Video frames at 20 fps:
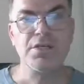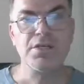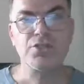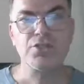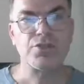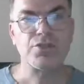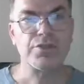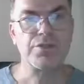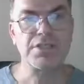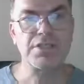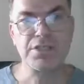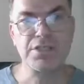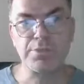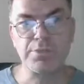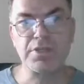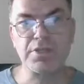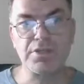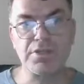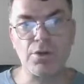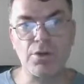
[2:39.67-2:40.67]
So this is
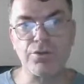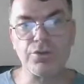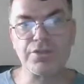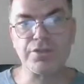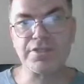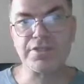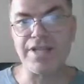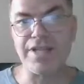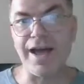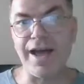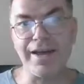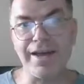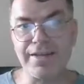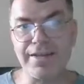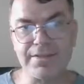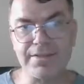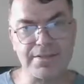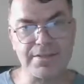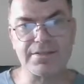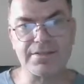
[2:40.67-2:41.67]
what it's on the slide
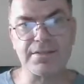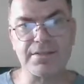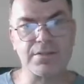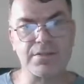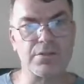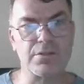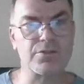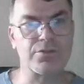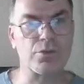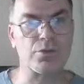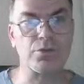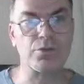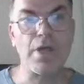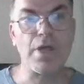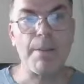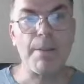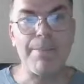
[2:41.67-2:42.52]
and this is the source code.